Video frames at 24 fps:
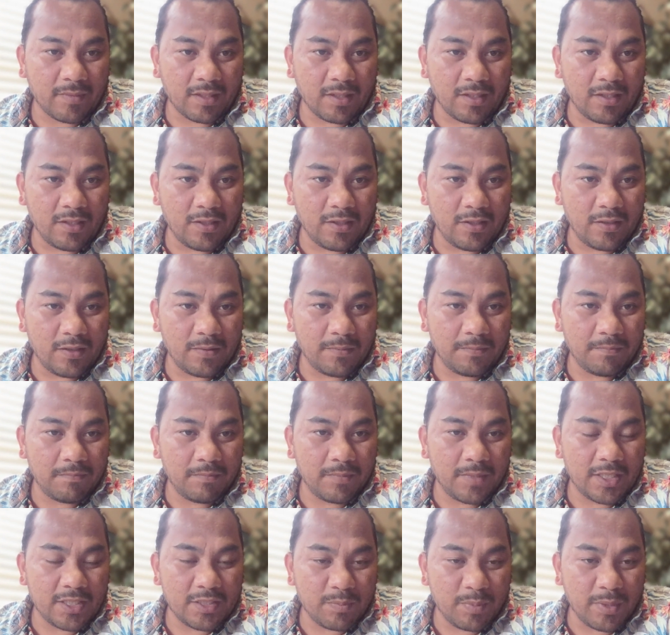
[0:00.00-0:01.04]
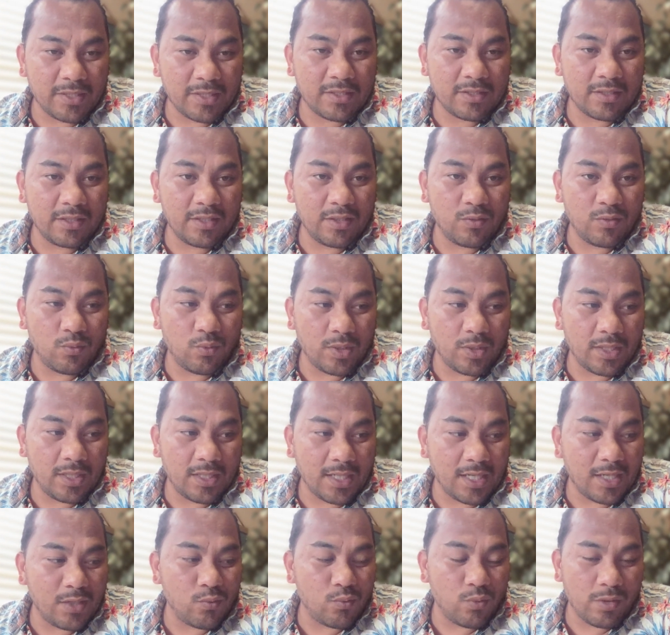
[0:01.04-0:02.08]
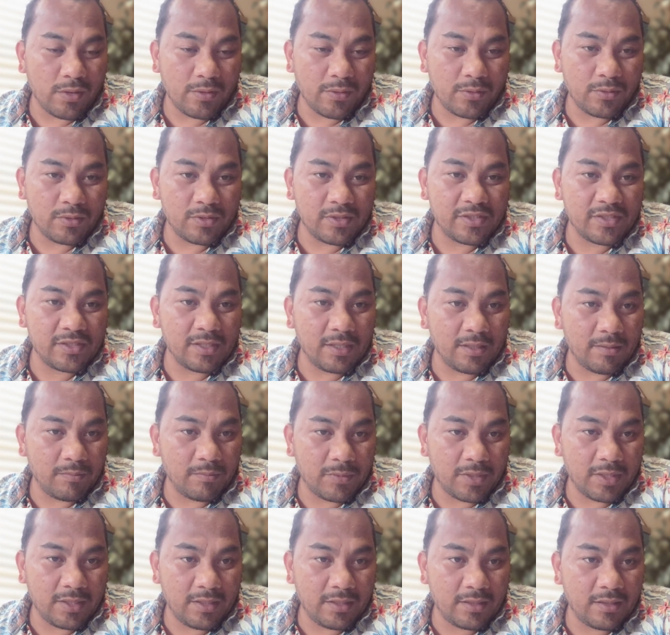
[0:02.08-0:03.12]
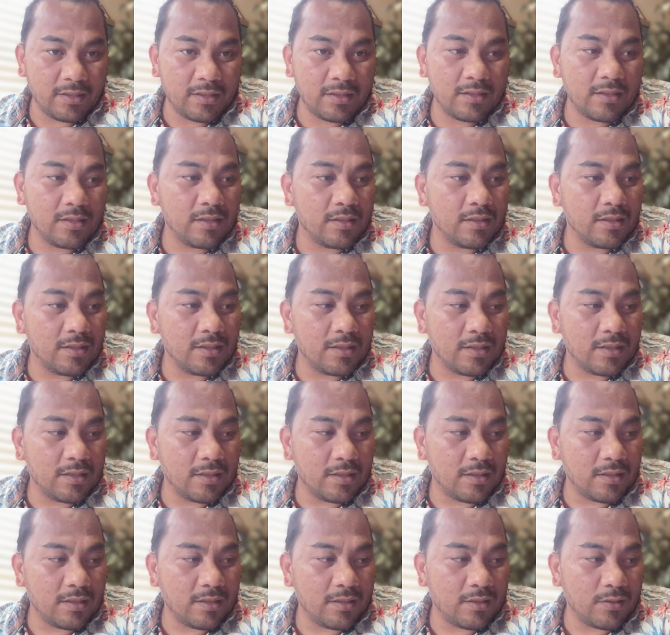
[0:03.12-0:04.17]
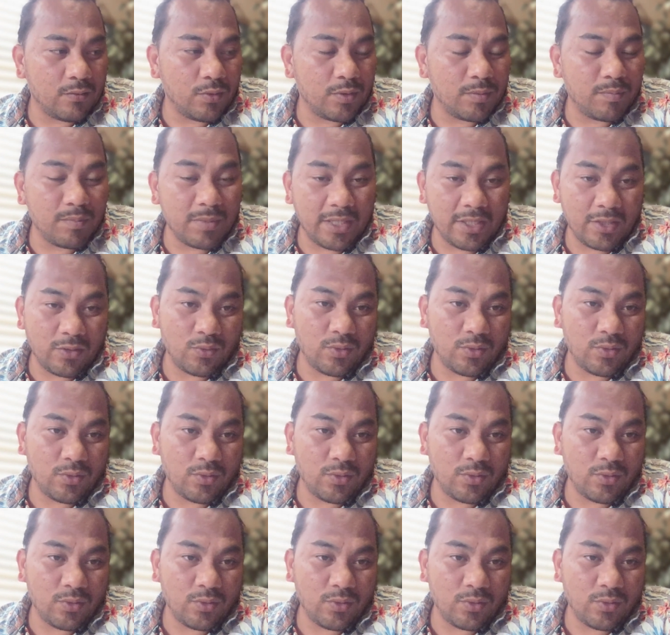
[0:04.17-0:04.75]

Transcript: especially when I went through the same thing with my own